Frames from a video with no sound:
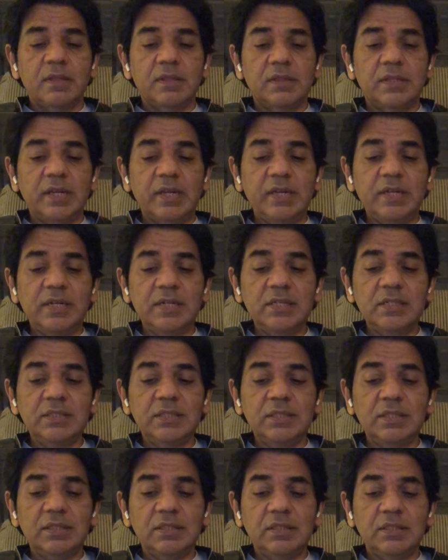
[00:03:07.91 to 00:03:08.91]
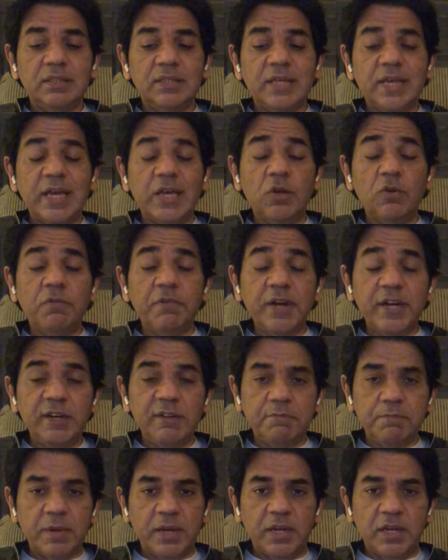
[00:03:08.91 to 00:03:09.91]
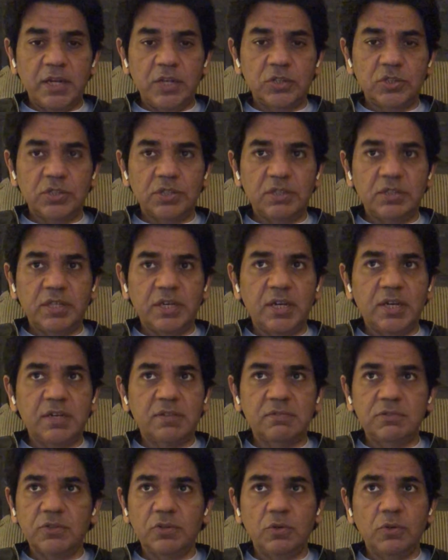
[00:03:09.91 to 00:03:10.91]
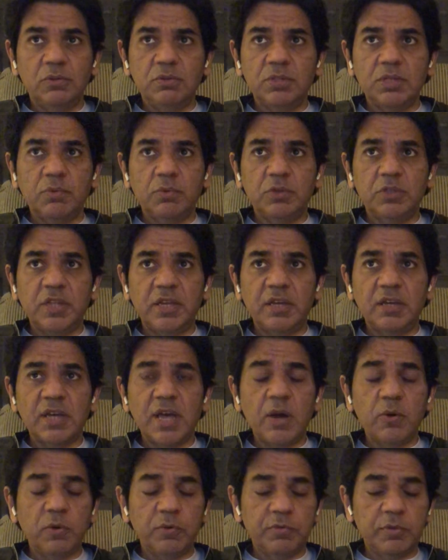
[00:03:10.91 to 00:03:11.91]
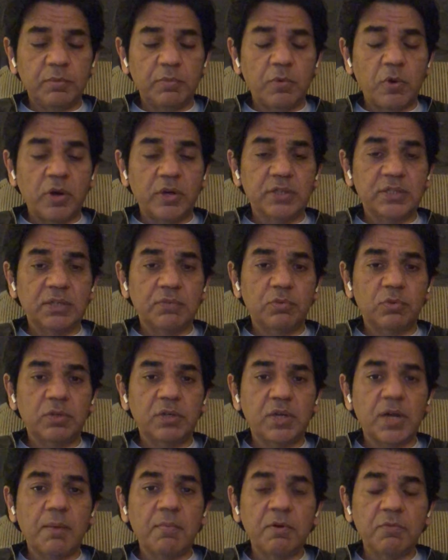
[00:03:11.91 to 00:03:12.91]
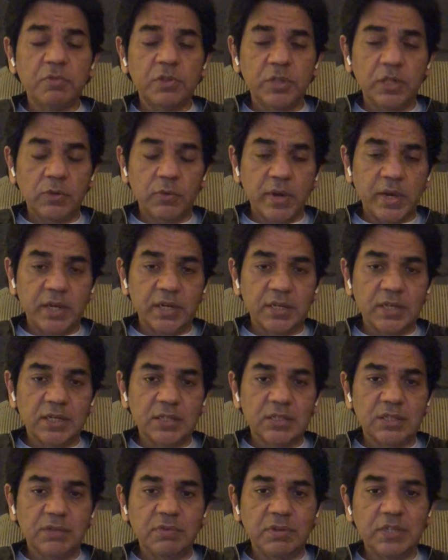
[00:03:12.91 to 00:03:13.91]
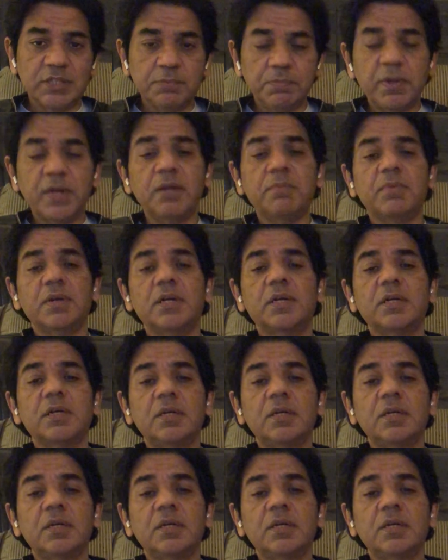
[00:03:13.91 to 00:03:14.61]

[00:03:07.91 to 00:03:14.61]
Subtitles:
The leaders, they're innovative by nature. They would think out of the box. They would come up with new ideas. They will experiment.